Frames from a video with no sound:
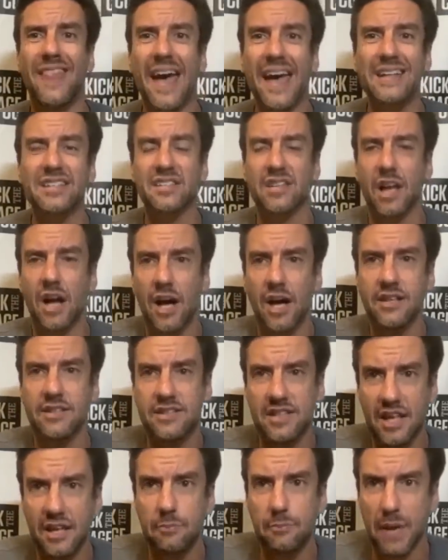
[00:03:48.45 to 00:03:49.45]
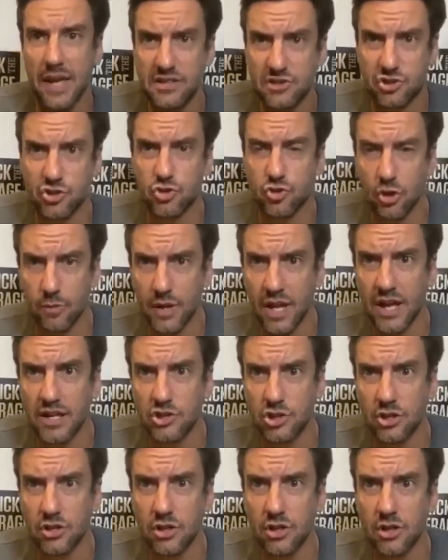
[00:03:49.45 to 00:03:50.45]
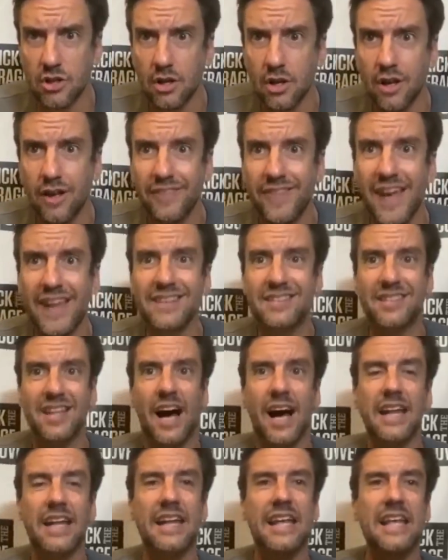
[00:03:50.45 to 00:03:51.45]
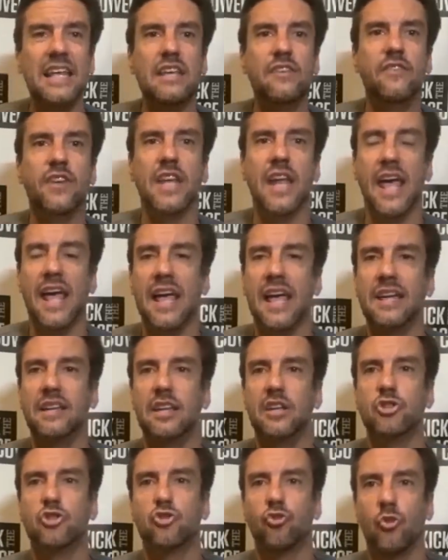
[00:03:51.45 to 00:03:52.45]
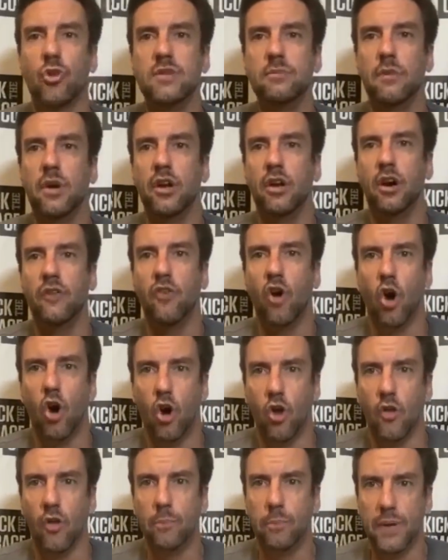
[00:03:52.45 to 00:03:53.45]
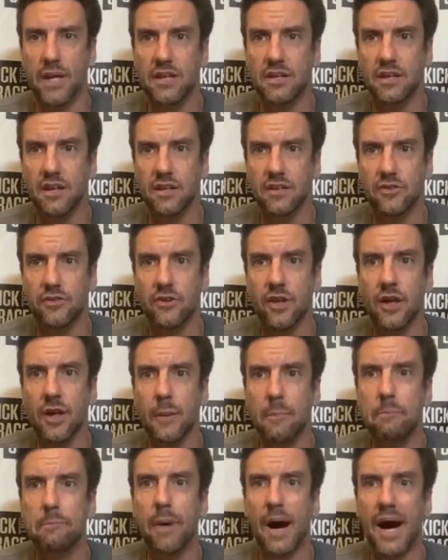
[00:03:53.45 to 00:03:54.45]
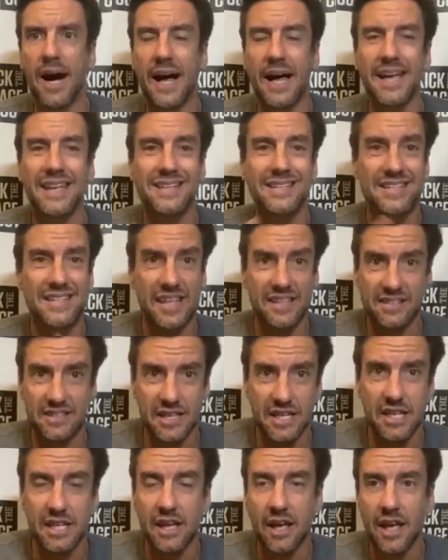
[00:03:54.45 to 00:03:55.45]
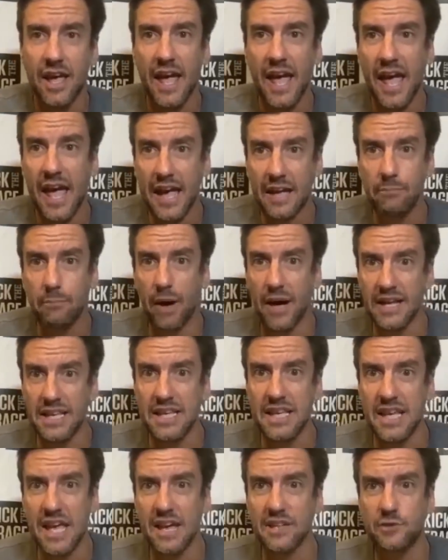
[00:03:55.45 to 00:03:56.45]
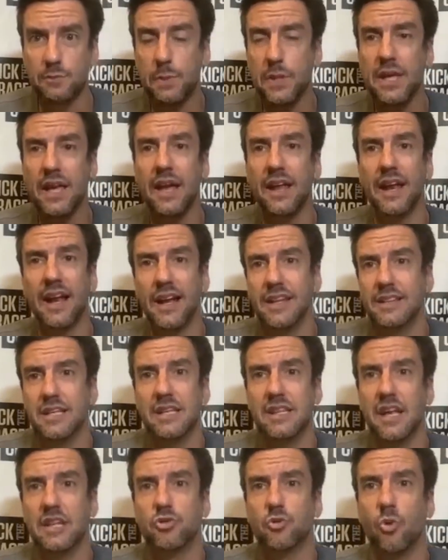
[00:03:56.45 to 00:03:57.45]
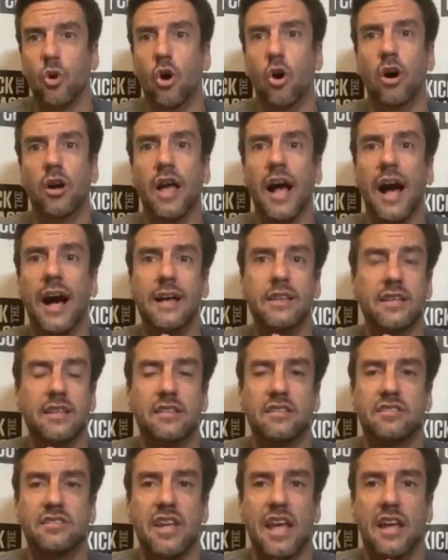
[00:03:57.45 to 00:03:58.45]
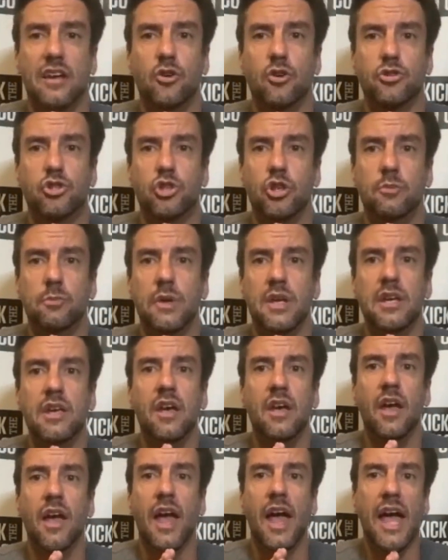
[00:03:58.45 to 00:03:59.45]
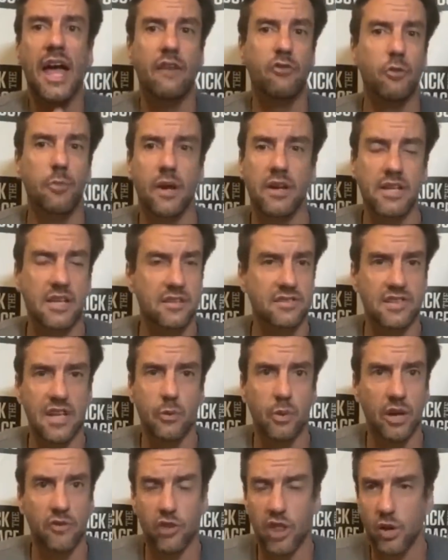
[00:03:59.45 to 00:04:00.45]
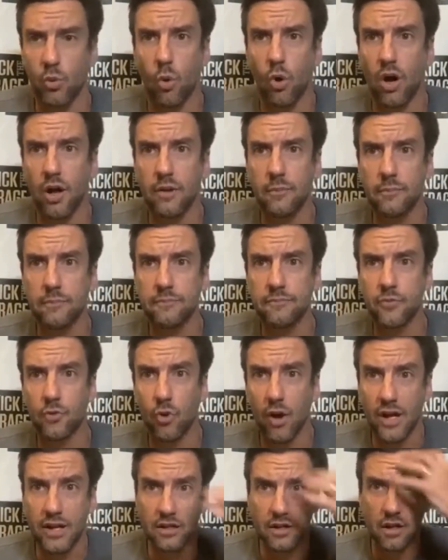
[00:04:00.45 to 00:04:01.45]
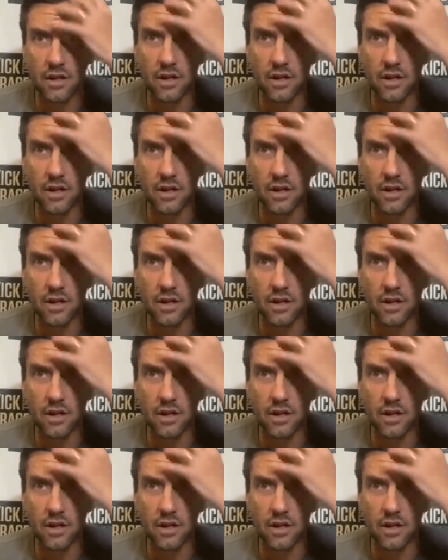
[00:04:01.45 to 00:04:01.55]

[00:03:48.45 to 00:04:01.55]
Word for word: That is content-based discrimination. That is not an even-handed treatment of all opinions by Disney and by E S P N, and I think that's wrong. I think the standard should be everybody can say whatever they want, right?